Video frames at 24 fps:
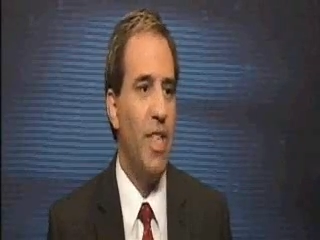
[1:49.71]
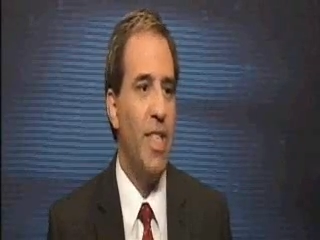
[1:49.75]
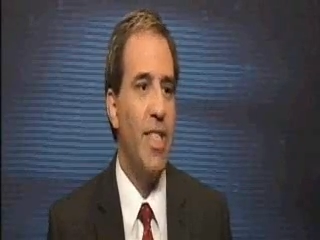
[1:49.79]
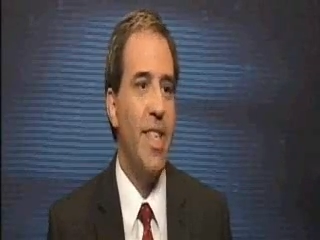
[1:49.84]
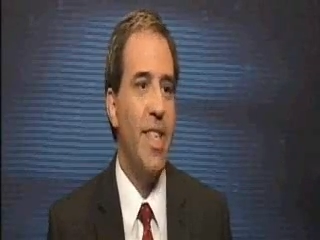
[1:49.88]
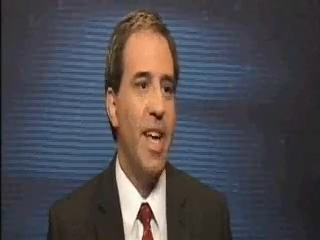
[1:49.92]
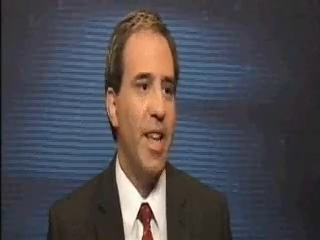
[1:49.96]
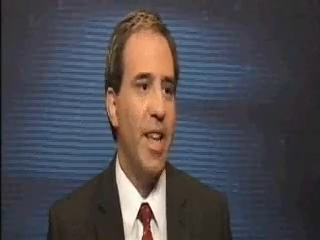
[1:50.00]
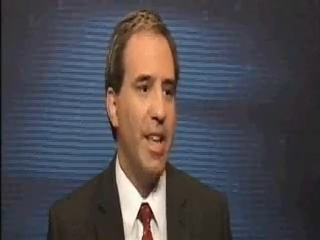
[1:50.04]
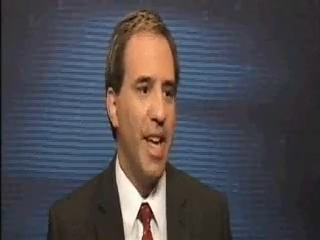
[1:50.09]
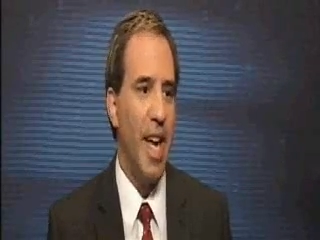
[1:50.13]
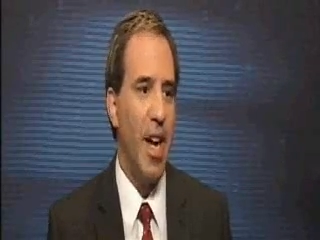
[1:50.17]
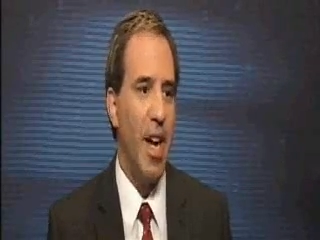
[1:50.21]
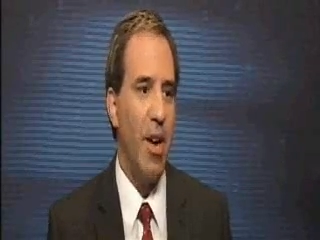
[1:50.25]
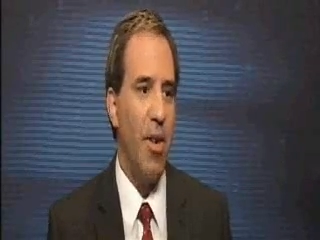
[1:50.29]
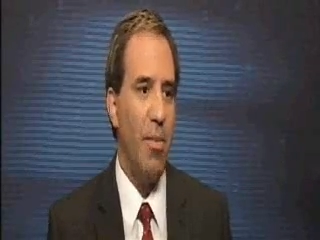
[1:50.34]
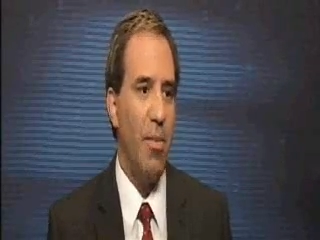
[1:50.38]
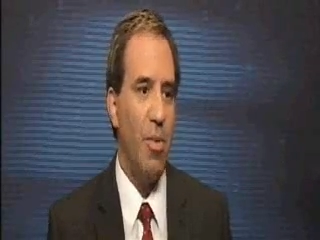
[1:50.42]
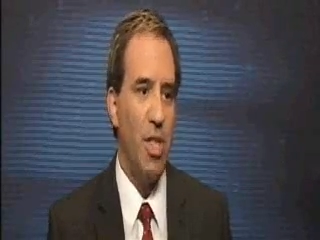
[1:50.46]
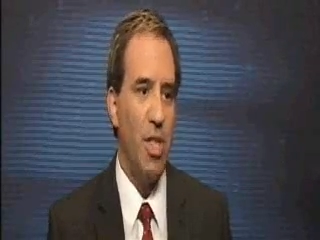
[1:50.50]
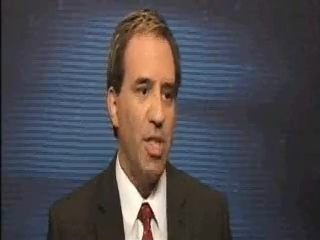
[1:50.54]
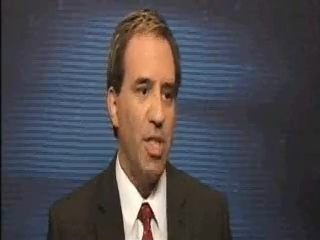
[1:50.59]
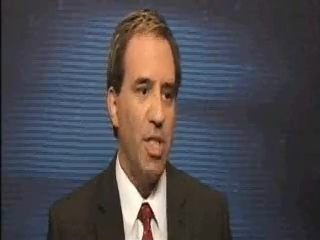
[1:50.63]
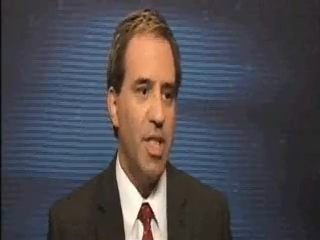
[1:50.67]
a scaling
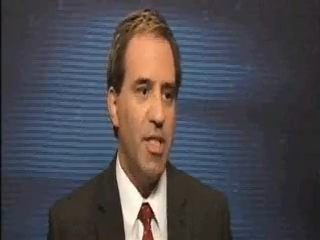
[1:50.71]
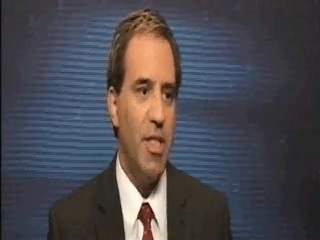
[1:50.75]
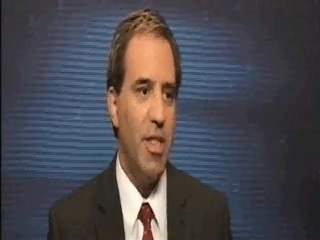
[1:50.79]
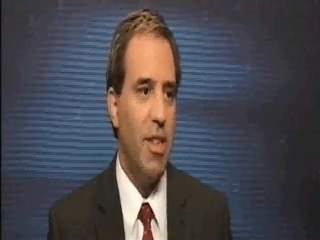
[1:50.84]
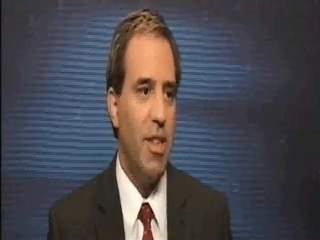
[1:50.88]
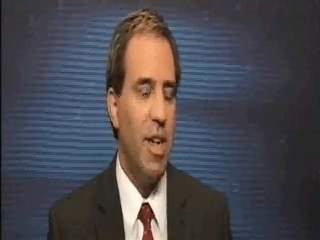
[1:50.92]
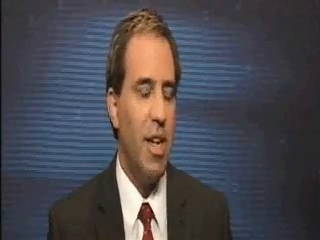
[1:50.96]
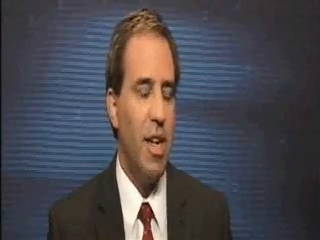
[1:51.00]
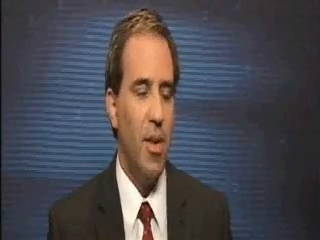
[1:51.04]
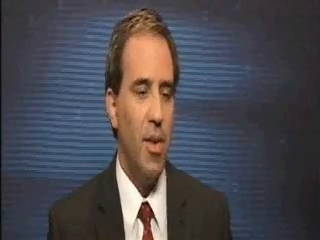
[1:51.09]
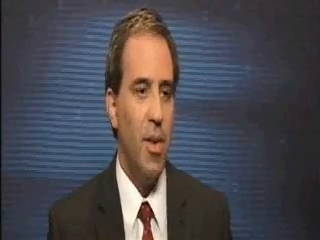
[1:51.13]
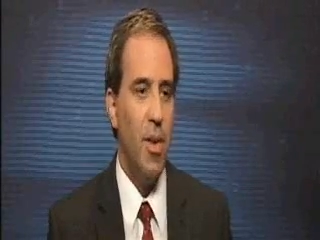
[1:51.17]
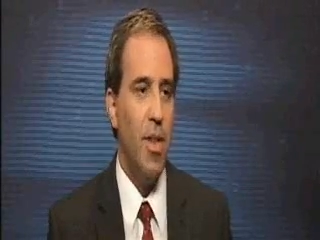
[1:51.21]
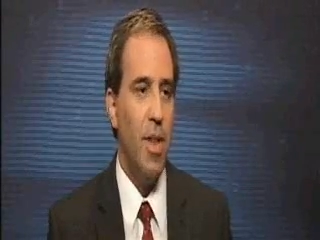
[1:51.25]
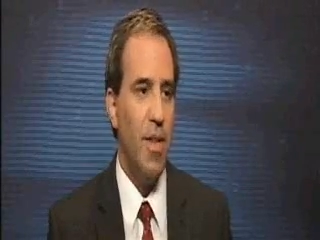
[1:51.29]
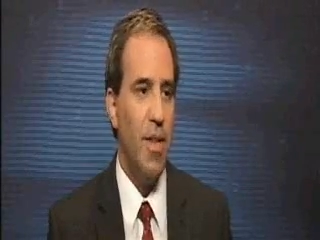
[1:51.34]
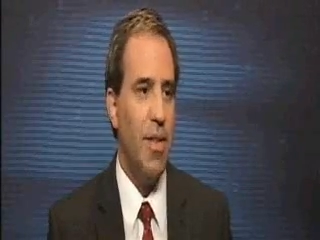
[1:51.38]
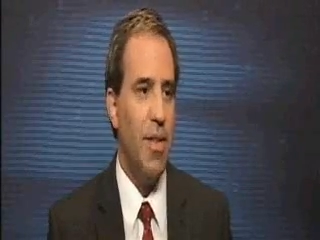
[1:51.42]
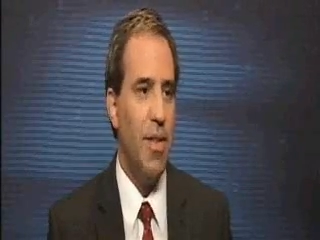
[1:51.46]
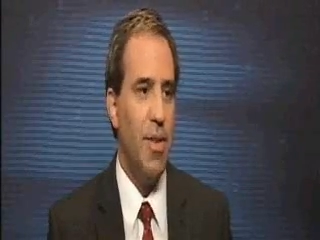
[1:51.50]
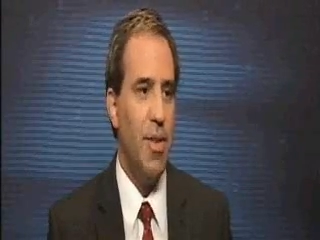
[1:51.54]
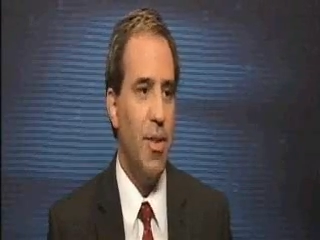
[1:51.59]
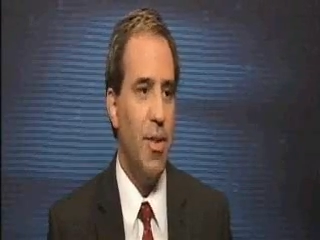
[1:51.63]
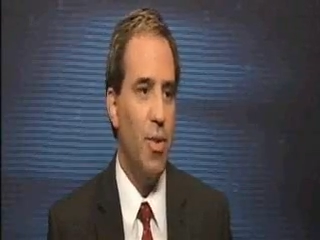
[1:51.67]
out procedure, well,
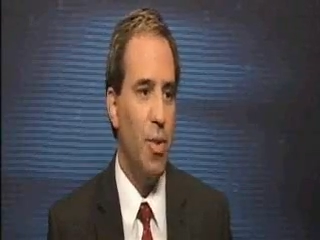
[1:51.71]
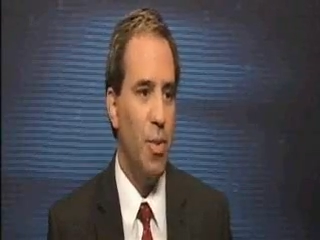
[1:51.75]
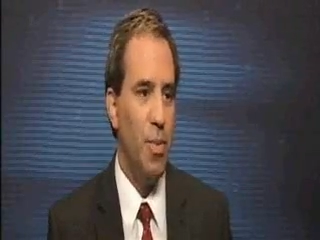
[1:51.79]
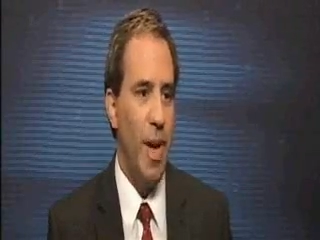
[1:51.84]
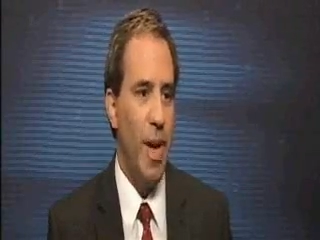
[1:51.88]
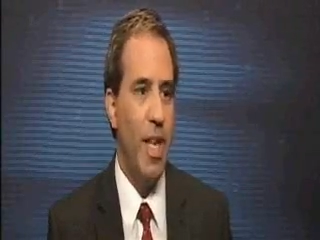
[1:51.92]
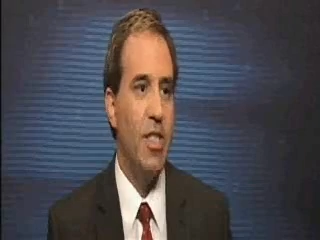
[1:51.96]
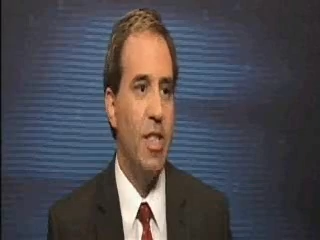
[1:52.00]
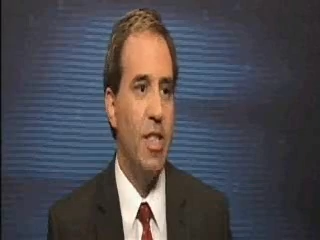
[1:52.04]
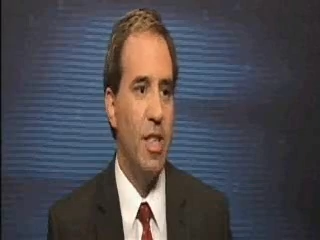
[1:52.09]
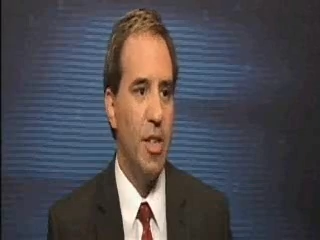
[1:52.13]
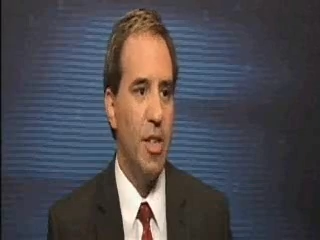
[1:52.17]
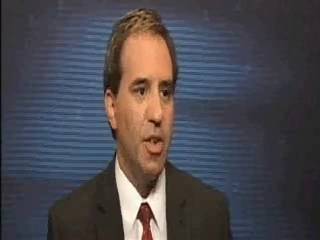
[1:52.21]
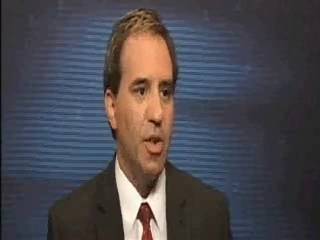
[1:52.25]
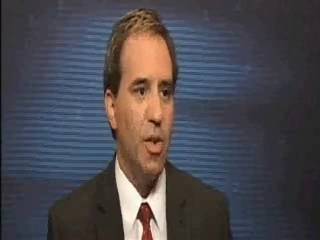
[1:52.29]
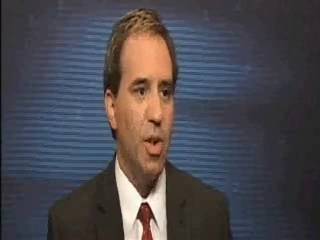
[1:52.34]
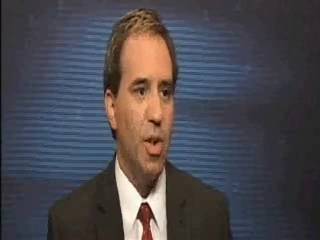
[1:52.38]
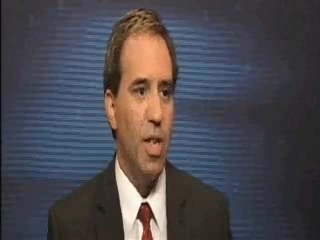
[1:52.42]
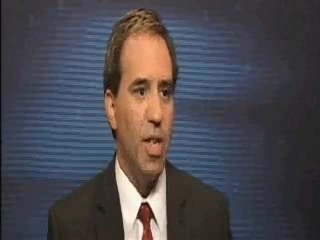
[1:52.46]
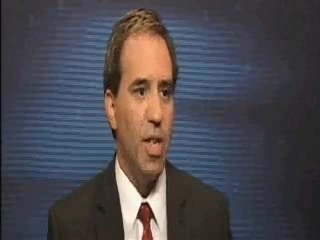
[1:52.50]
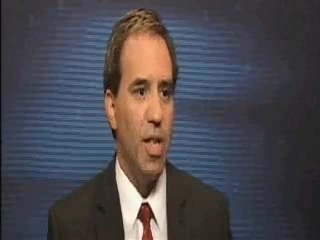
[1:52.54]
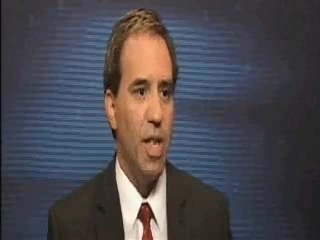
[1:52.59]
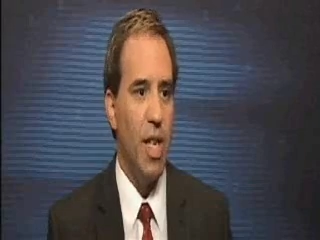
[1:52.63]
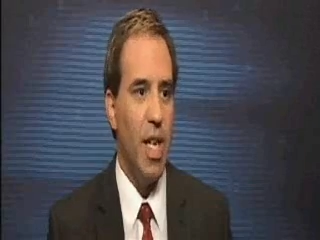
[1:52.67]
then you would manage it
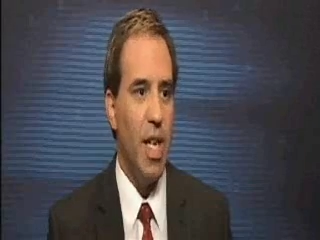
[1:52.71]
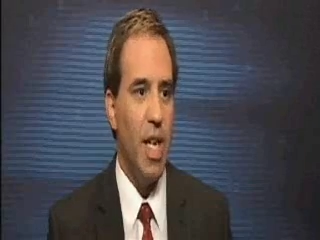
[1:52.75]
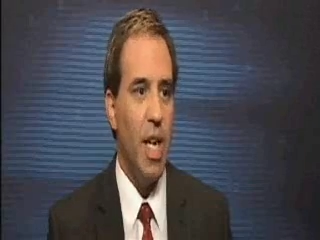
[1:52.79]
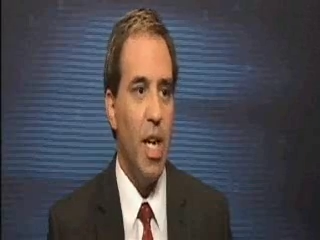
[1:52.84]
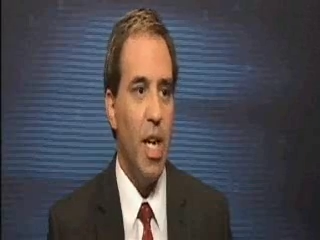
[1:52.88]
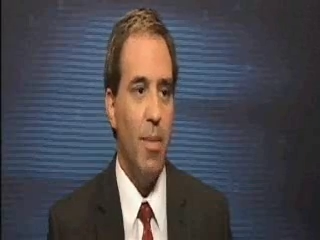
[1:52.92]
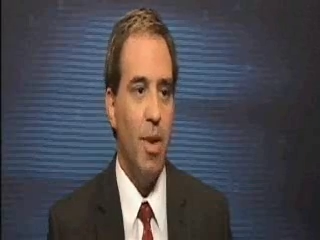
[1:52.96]
accordingly.